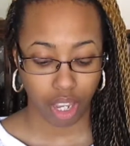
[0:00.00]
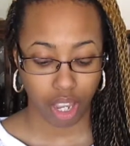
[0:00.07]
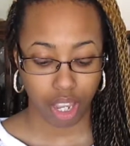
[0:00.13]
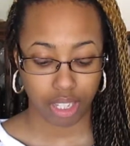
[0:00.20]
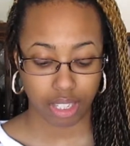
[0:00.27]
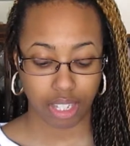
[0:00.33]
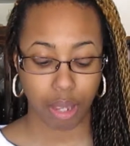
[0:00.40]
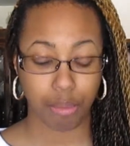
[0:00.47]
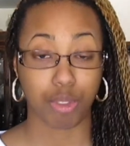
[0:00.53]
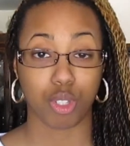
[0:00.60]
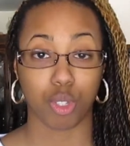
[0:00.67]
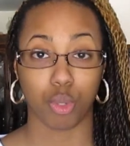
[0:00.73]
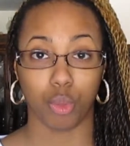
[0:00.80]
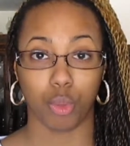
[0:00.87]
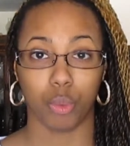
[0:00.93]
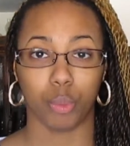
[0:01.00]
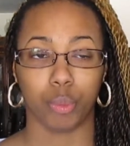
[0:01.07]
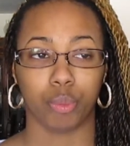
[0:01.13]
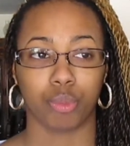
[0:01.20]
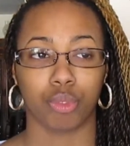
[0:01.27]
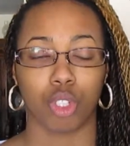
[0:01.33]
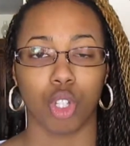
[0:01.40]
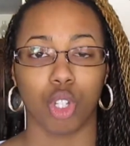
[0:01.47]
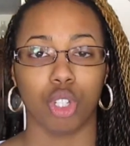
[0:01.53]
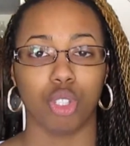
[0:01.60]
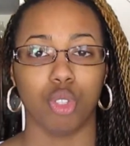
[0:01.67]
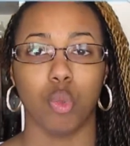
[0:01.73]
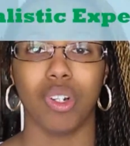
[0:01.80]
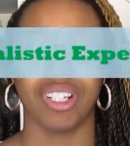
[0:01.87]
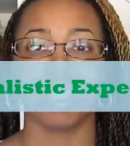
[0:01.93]
Step 2,
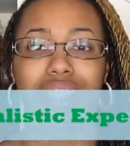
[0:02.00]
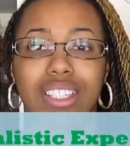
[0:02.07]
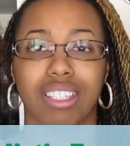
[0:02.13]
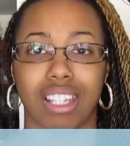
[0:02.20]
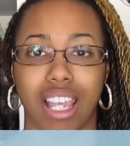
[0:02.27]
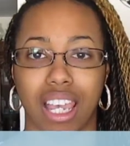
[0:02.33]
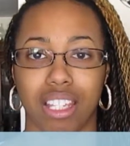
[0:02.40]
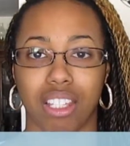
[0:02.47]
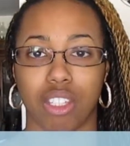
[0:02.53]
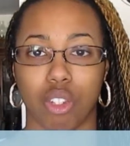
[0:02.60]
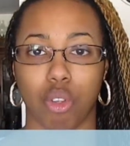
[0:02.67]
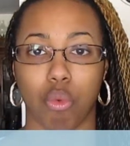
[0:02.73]
you want to set